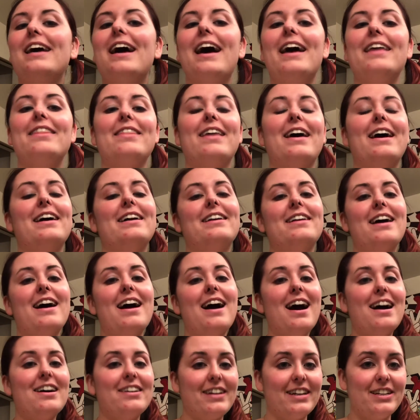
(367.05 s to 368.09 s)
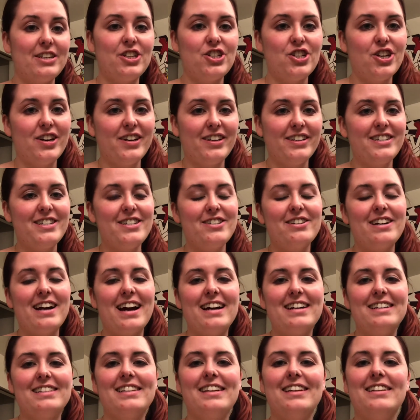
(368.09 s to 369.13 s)
and then I'll get to talking to you
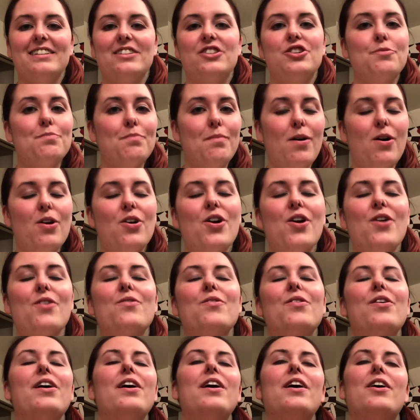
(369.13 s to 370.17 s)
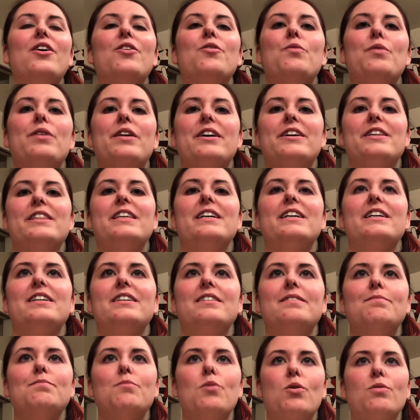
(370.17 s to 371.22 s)
guys tomorrow with
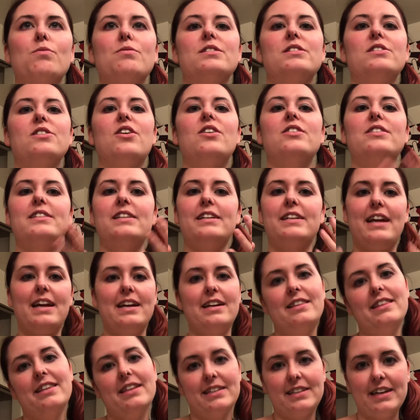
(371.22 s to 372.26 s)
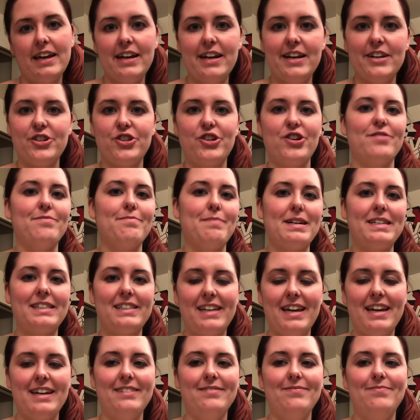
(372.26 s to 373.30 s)
more results and this condition of my
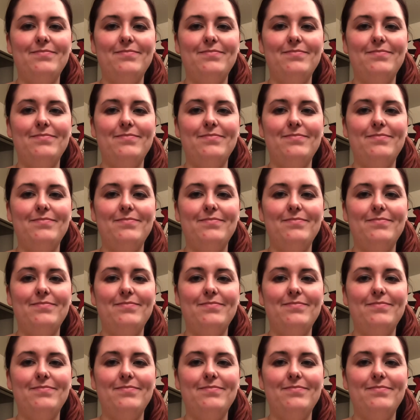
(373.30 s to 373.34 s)
skin.